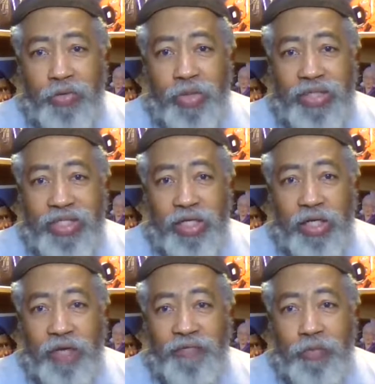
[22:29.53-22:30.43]
We're still
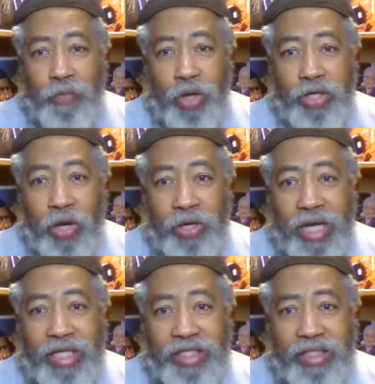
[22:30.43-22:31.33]
looking for more
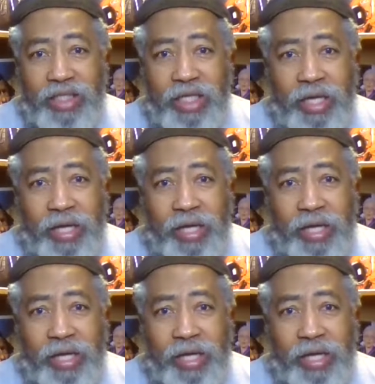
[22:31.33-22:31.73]
donations.